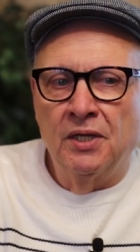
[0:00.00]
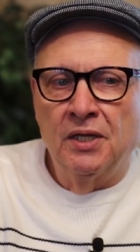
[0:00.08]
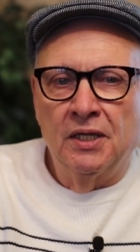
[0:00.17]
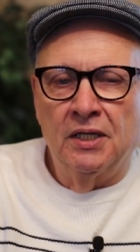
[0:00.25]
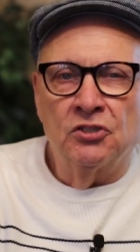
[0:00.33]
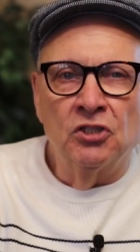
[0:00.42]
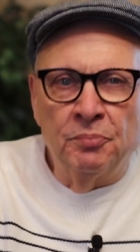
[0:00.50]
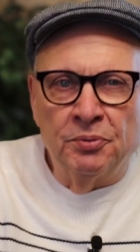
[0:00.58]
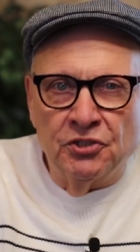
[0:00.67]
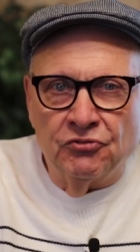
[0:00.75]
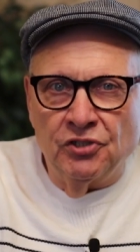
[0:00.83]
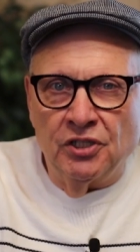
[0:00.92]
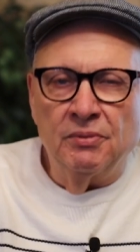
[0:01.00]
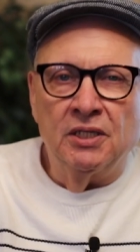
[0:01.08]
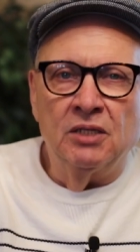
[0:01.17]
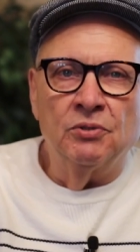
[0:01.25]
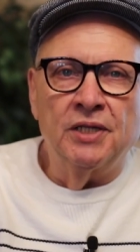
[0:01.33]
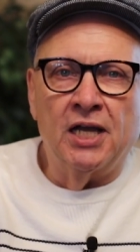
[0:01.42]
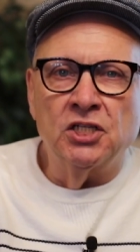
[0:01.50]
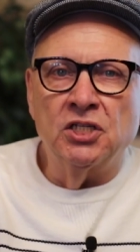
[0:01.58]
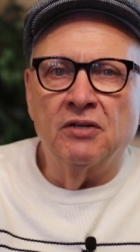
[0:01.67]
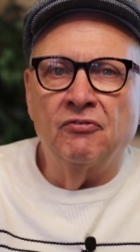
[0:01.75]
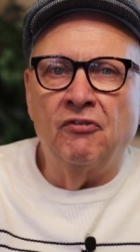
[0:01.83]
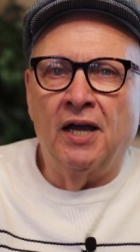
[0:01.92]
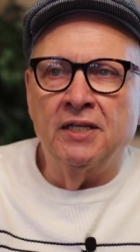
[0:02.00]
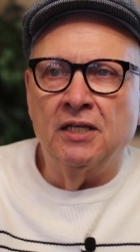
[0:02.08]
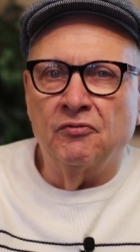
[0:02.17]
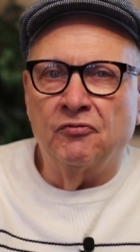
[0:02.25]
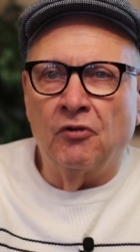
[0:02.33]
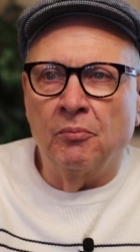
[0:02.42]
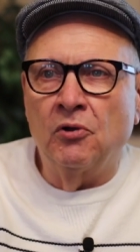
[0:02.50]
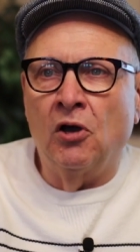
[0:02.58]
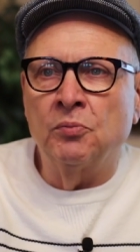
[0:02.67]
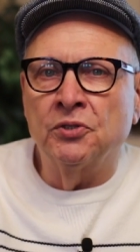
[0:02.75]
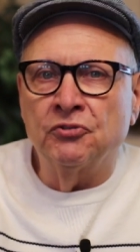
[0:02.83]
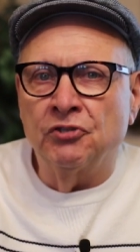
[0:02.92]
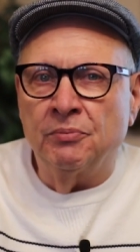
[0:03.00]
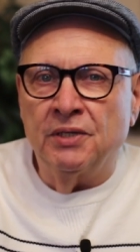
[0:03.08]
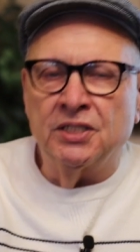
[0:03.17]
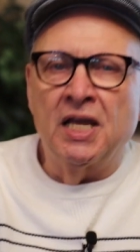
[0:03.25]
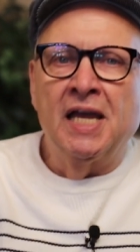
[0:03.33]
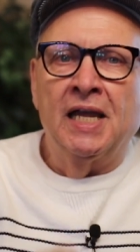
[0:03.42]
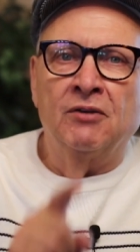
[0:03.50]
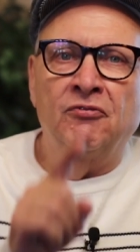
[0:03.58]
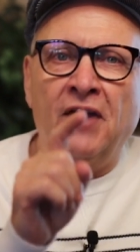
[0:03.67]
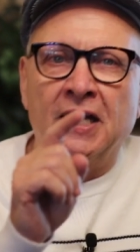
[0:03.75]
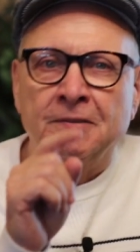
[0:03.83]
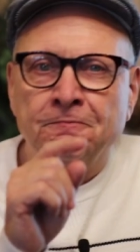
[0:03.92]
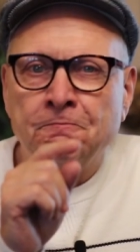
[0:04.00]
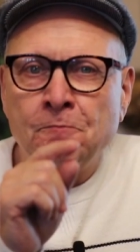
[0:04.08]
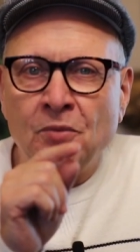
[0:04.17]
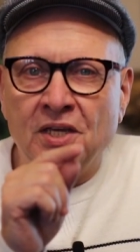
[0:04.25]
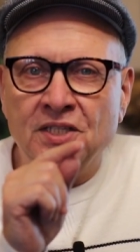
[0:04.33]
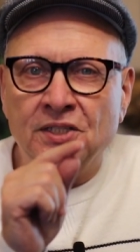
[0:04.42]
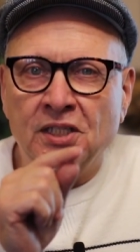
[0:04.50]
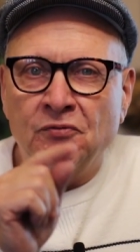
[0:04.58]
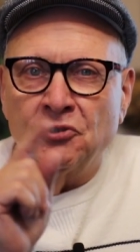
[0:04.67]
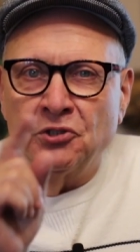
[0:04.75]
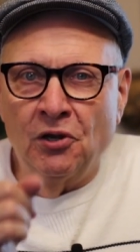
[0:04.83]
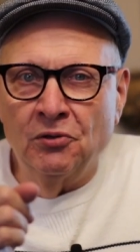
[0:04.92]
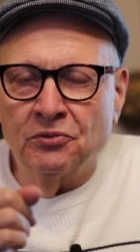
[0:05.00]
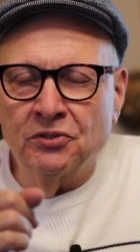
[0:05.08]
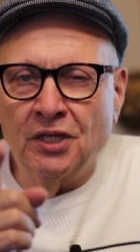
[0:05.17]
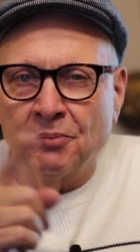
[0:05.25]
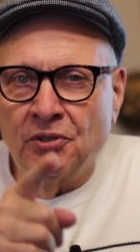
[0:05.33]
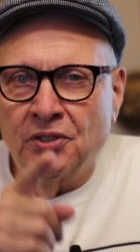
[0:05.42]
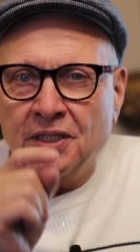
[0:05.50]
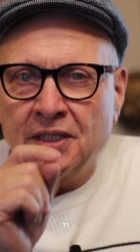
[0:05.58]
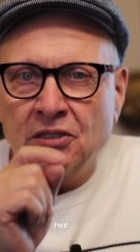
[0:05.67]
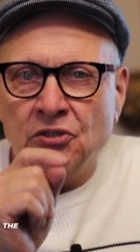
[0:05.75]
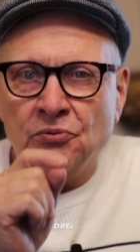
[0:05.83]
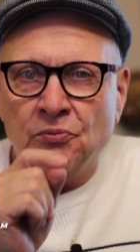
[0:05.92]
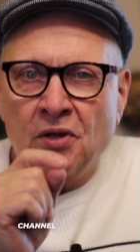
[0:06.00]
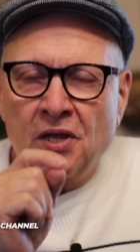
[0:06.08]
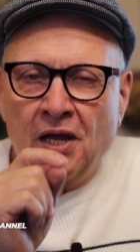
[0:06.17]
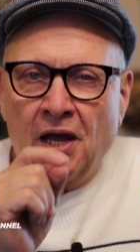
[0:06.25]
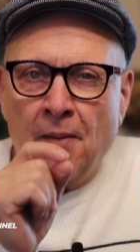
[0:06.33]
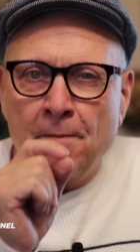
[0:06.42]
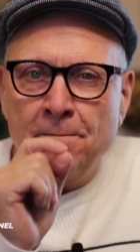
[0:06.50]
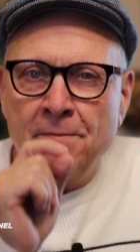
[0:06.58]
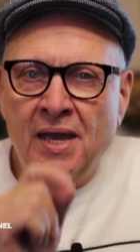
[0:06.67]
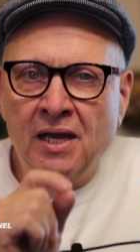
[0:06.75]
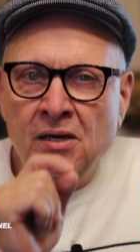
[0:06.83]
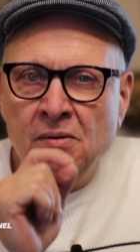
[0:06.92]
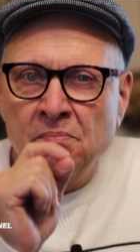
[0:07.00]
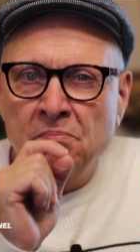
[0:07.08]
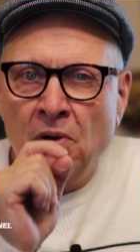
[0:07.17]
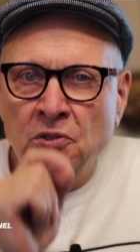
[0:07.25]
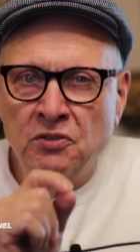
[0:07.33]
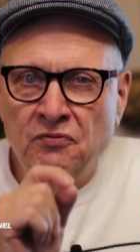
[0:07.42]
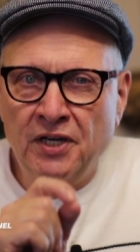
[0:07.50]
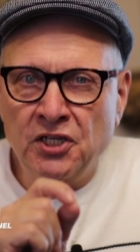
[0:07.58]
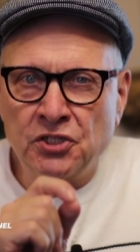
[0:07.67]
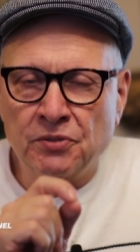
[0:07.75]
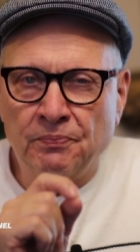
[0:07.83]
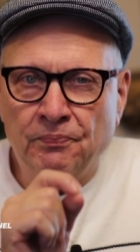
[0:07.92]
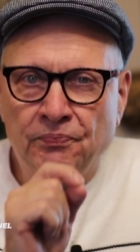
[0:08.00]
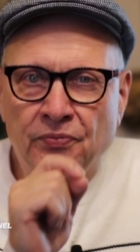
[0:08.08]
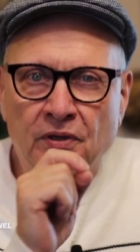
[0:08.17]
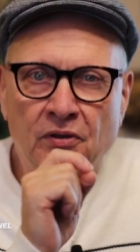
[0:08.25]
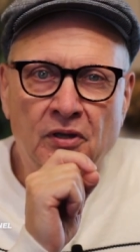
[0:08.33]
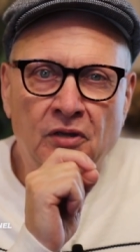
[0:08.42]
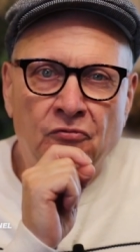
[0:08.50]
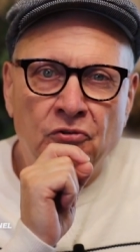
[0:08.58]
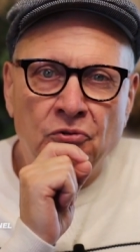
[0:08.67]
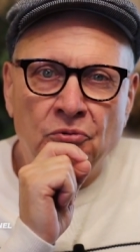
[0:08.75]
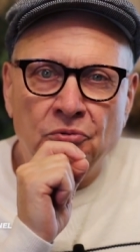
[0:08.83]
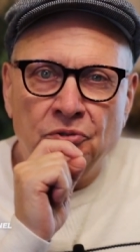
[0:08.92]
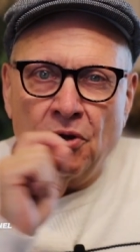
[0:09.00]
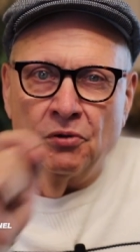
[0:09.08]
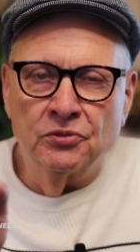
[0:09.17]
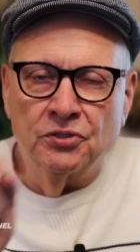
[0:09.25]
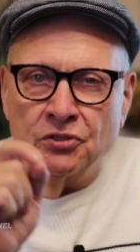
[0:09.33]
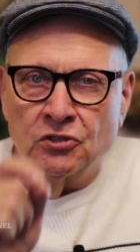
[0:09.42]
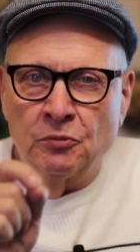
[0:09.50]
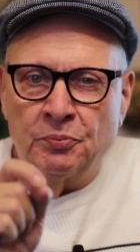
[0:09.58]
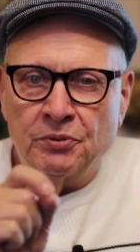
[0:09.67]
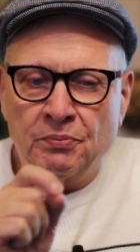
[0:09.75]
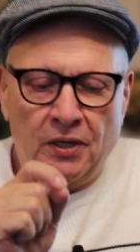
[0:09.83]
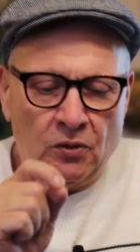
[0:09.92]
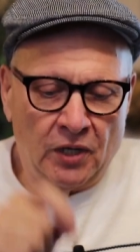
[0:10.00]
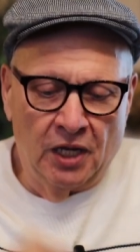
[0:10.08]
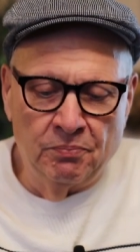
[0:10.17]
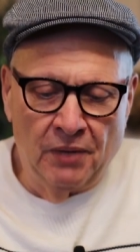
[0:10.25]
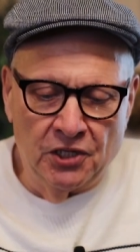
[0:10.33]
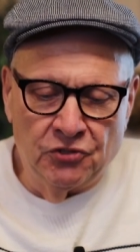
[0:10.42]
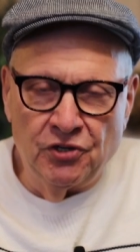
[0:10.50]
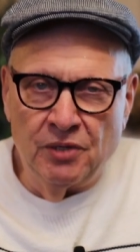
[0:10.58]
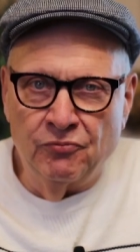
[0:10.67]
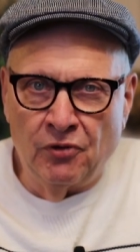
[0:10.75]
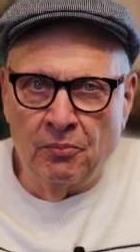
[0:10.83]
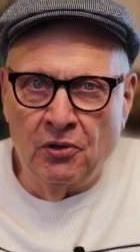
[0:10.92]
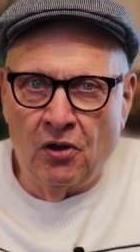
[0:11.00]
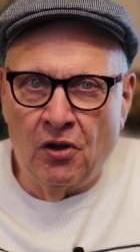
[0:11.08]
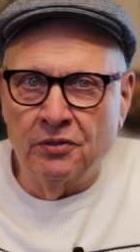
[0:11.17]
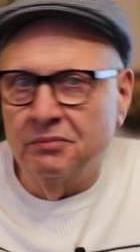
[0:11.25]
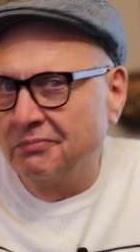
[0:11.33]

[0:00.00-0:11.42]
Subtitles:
interpret the dream, he would actually find out from God what the dream is. In fact, he said, if you don't, I'm going to kill you. A mega motivation. If you don't interpret or get my dream from God,